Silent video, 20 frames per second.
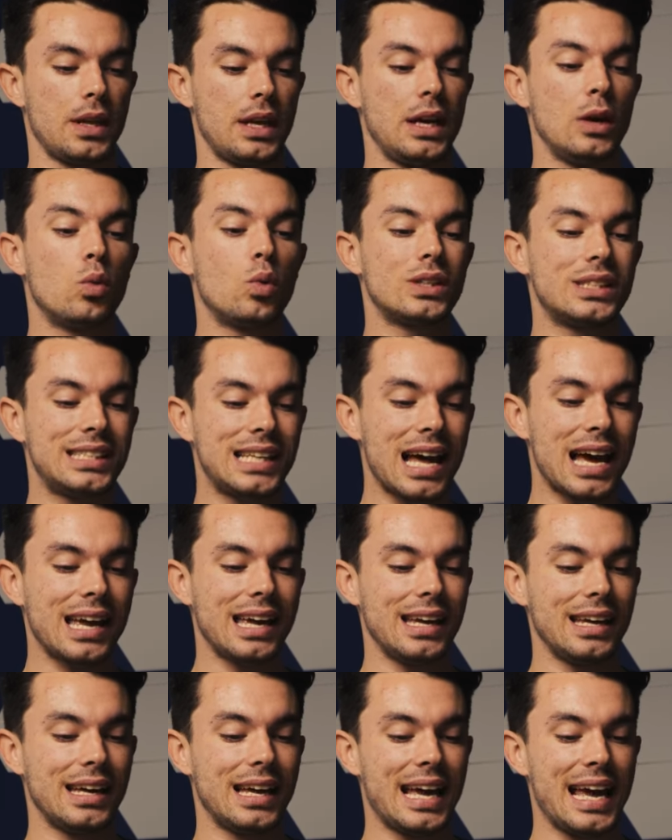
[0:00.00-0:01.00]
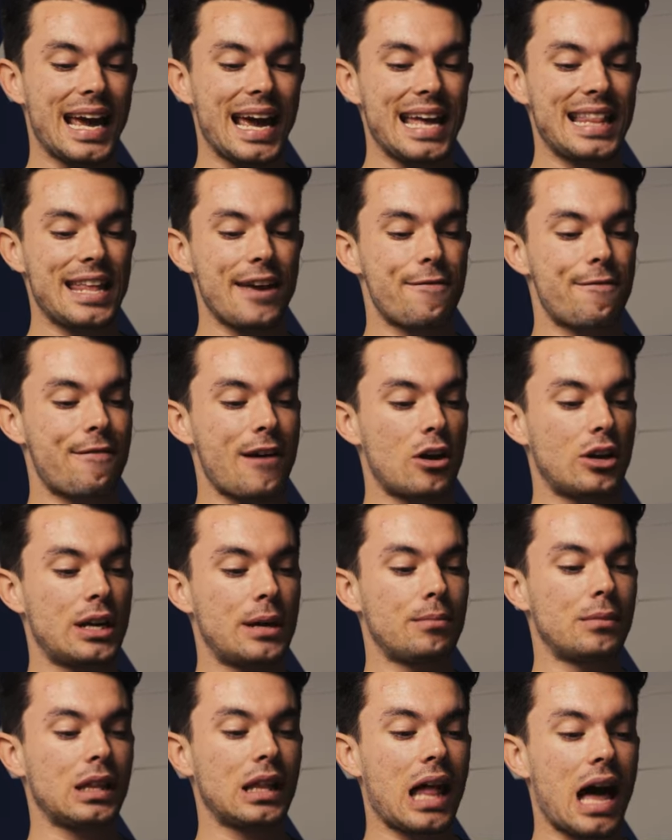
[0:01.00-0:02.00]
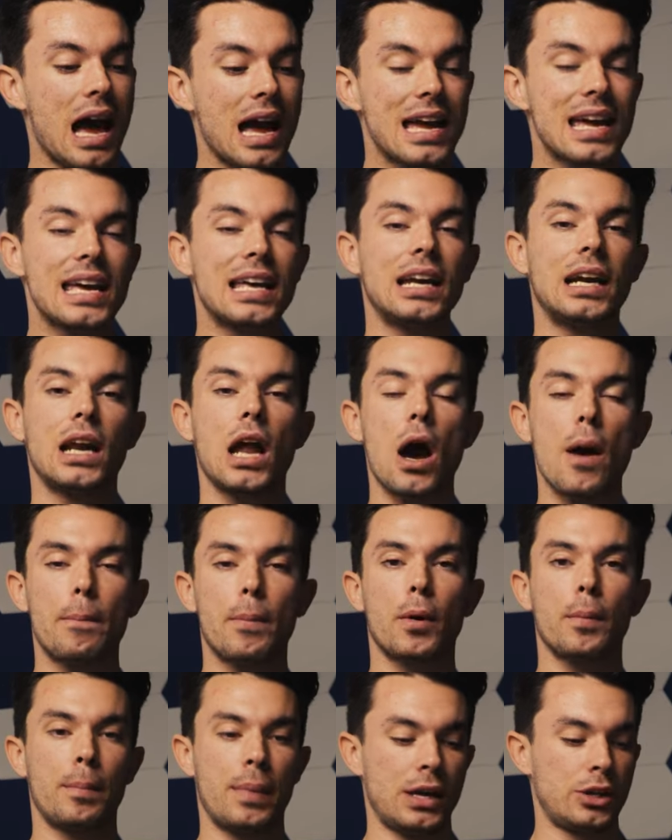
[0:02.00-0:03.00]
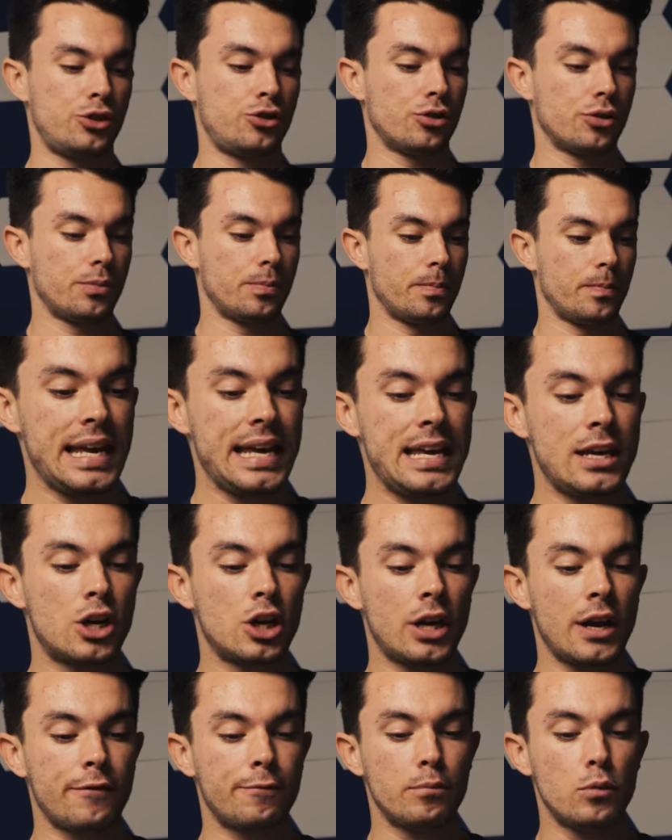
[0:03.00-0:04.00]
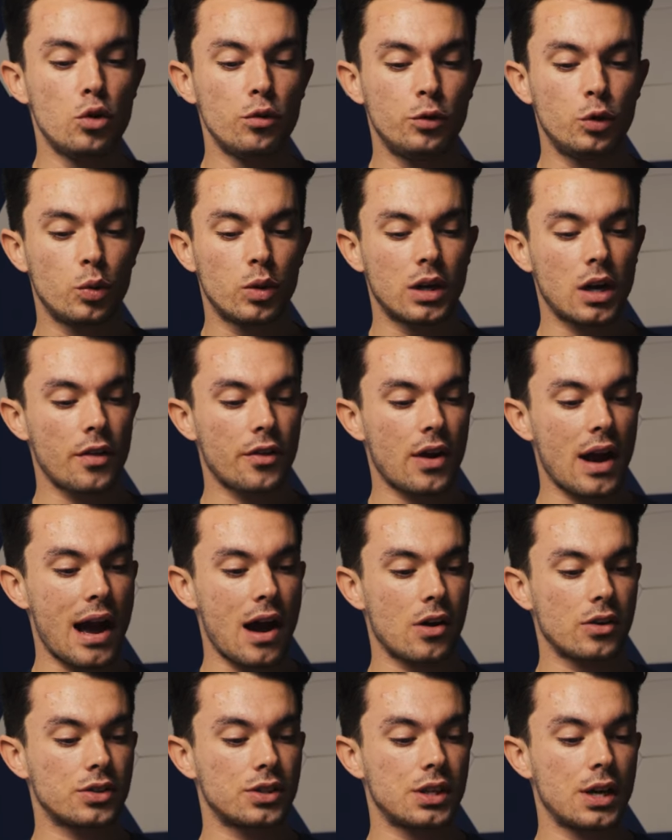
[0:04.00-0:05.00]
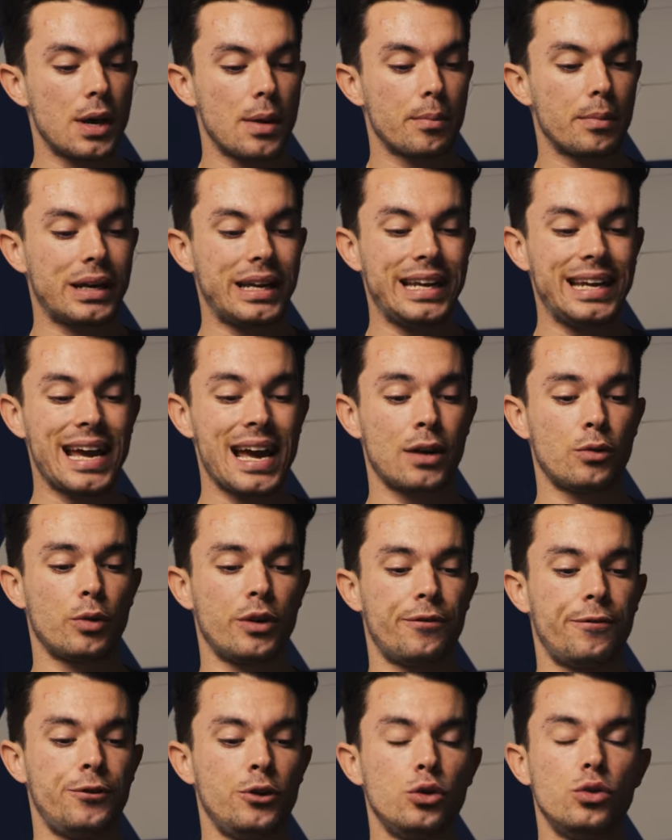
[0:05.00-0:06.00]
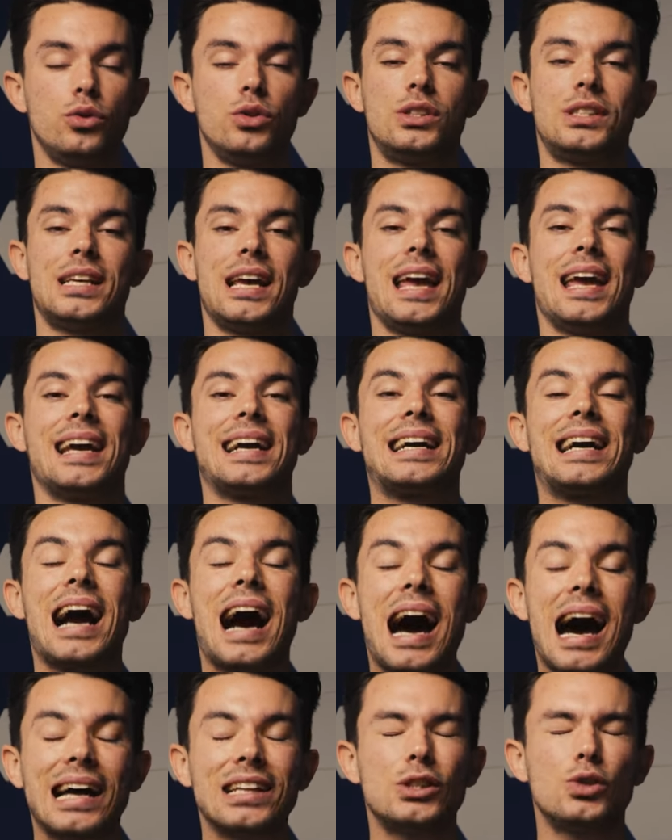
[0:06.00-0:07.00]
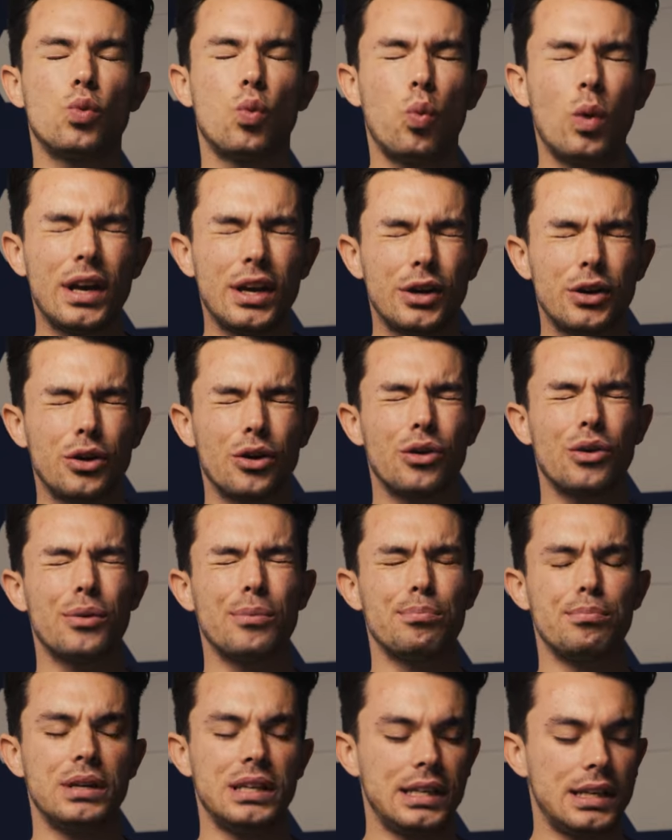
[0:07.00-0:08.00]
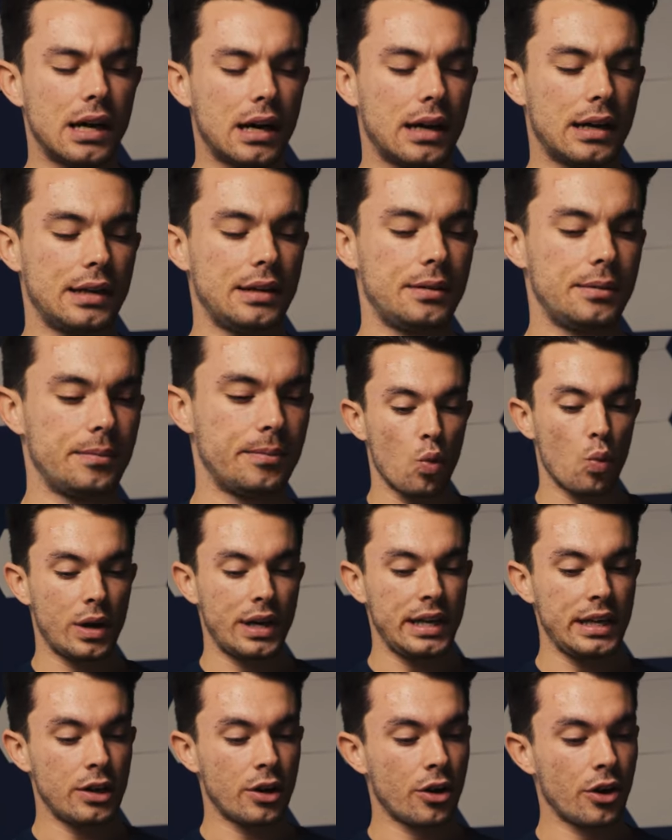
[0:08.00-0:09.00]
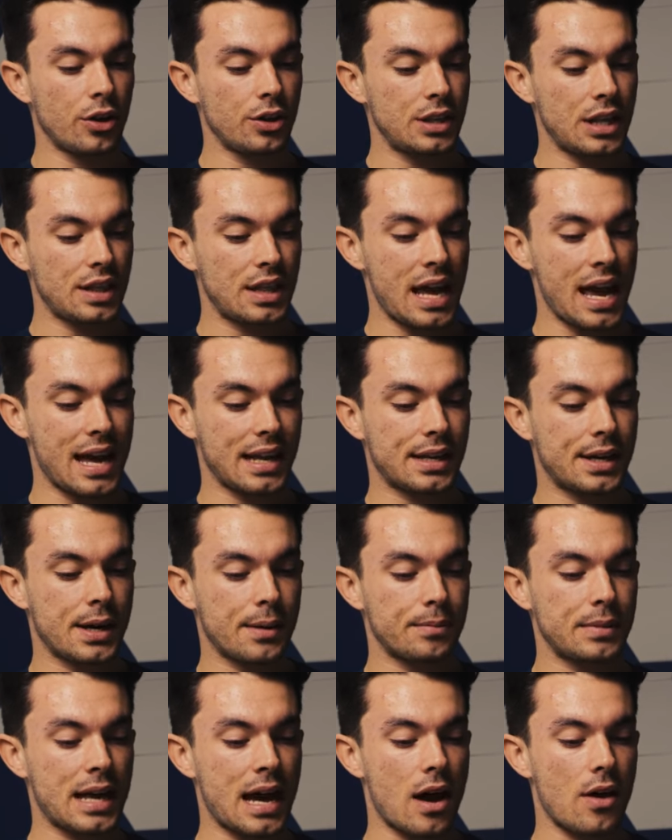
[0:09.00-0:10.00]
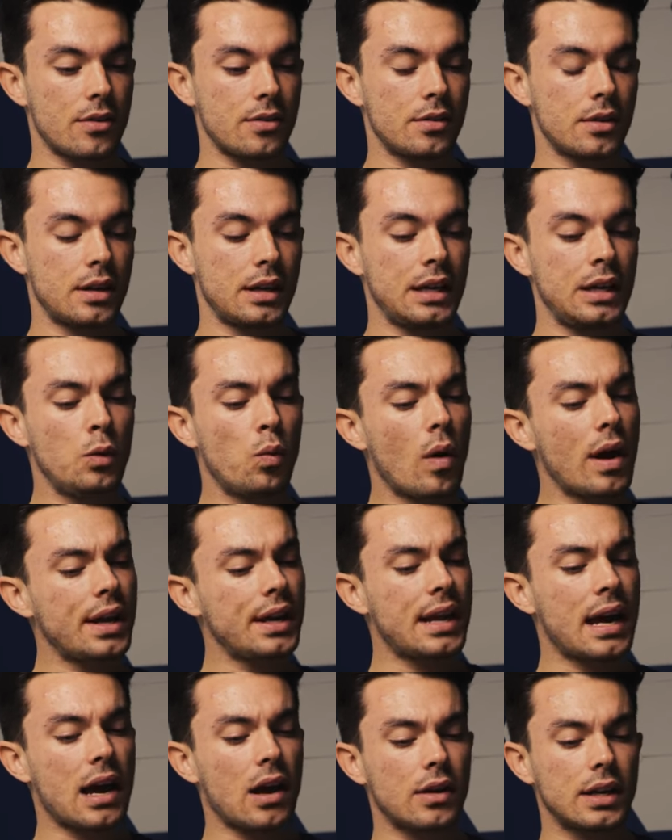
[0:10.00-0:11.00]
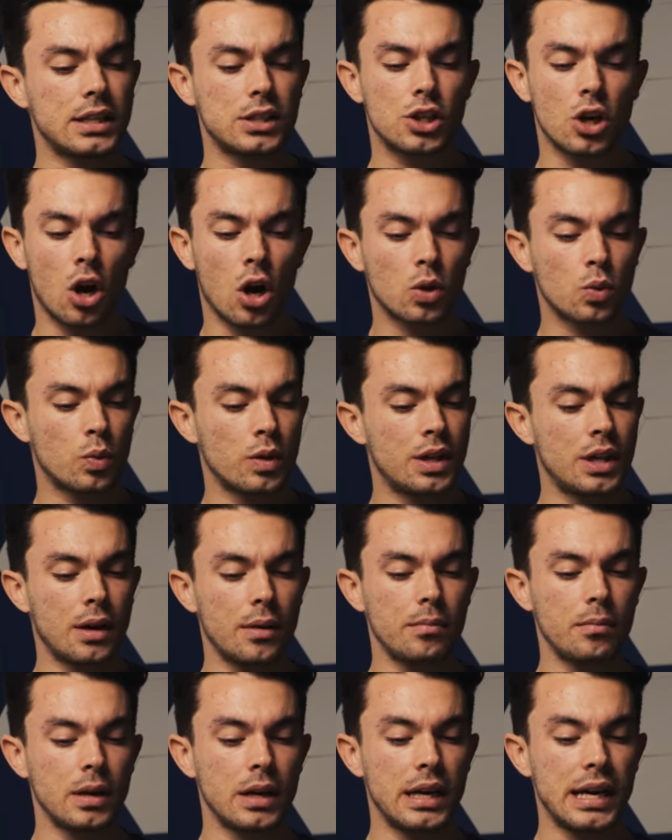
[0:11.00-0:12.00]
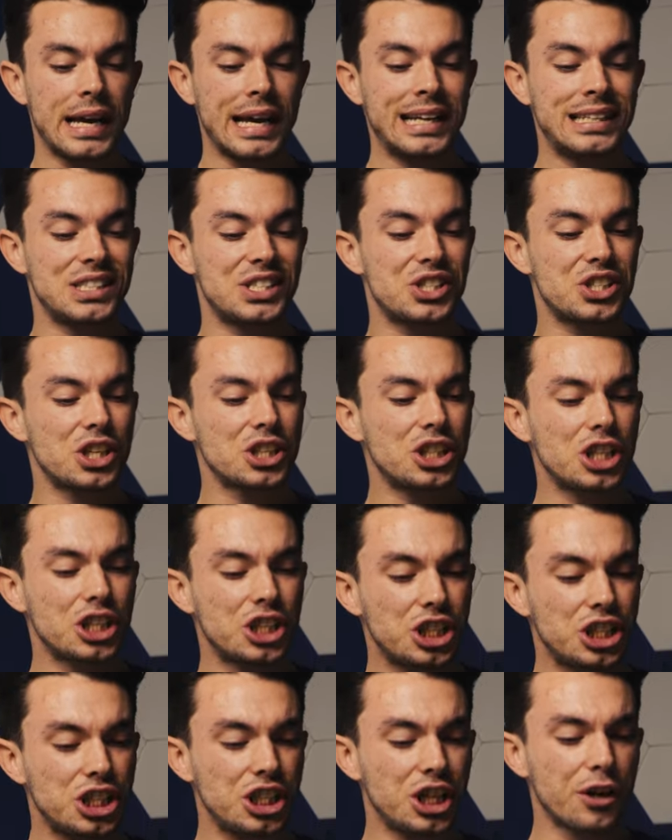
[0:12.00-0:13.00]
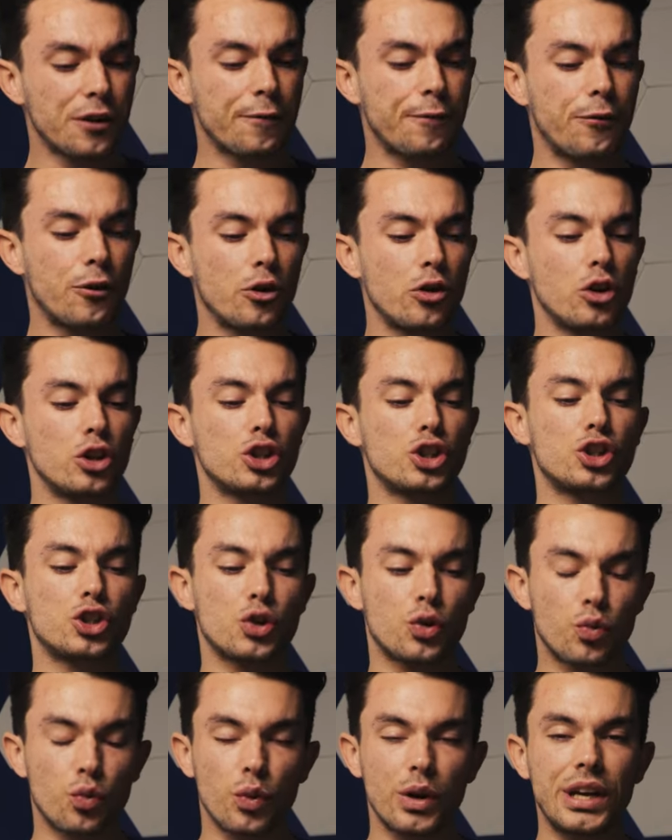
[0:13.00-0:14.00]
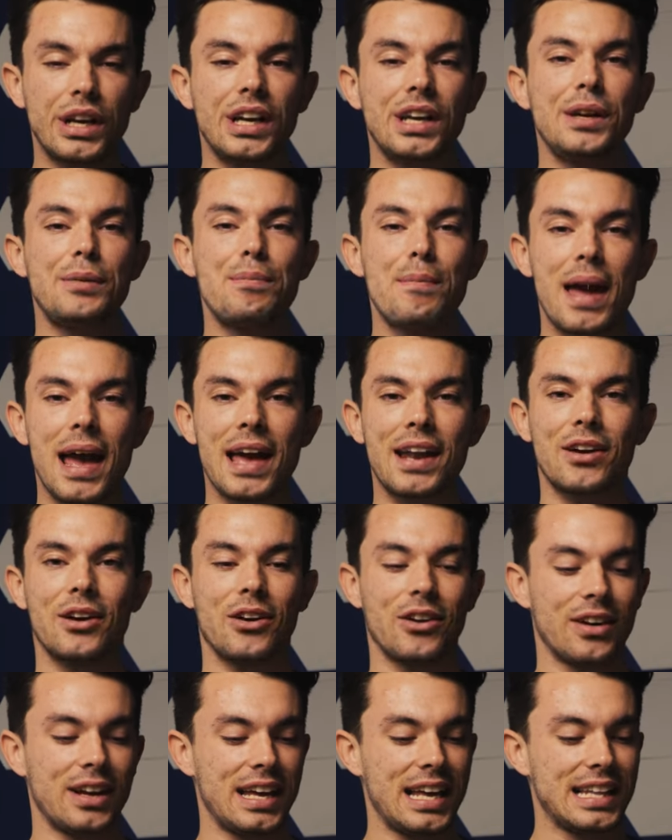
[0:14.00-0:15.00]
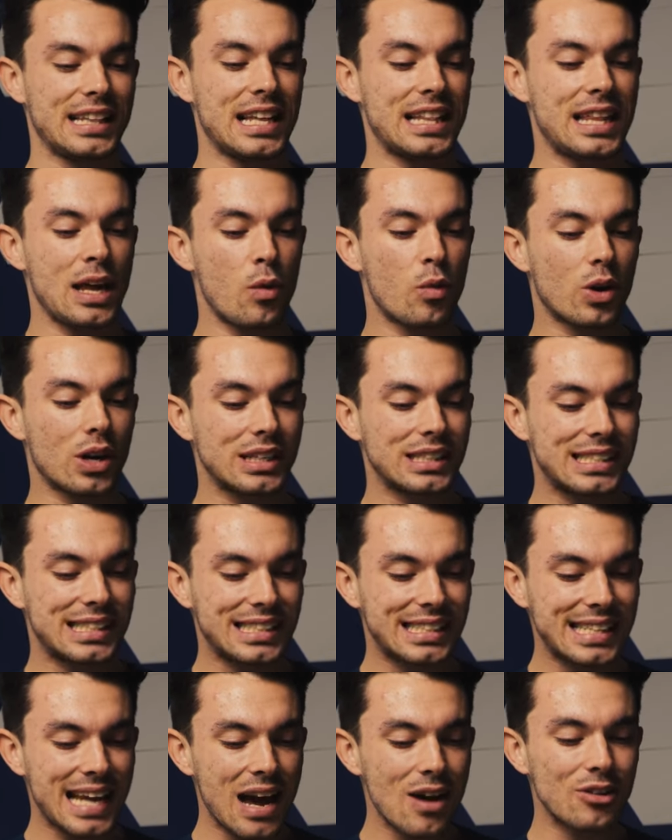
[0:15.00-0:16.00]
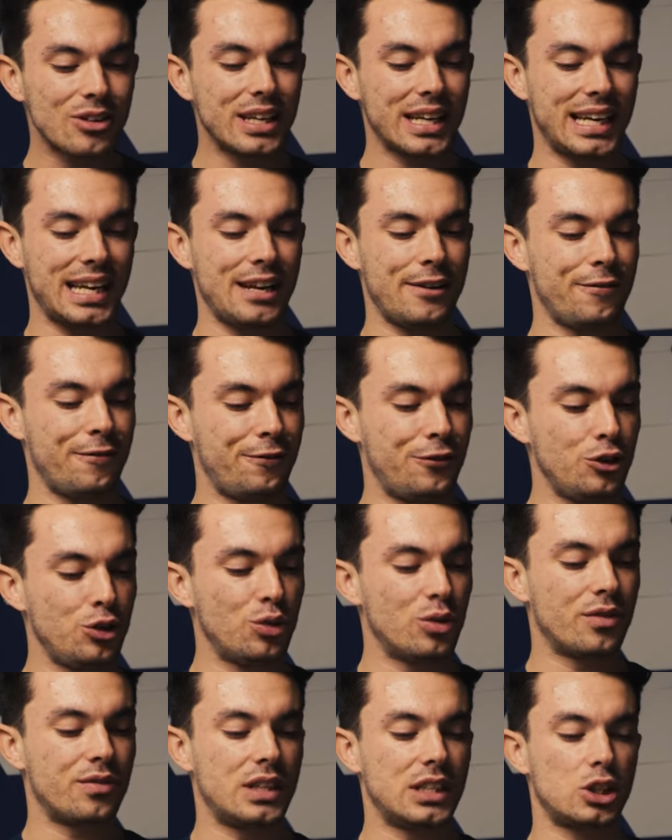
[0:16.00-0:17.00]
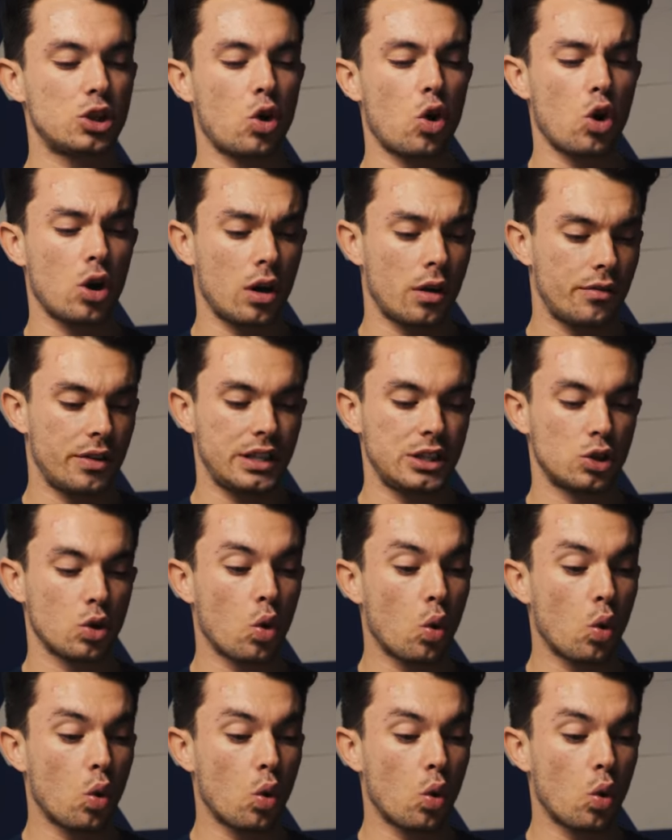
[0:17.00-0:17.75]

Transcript: It was night, and they found him lying in an upper bedroom. He could have moved to another house, but he had refused, saying, "God's will be done." When he heard that they had come down, he went down and talked with them in such a cheerful, serene manner that they were astounded in view of this of his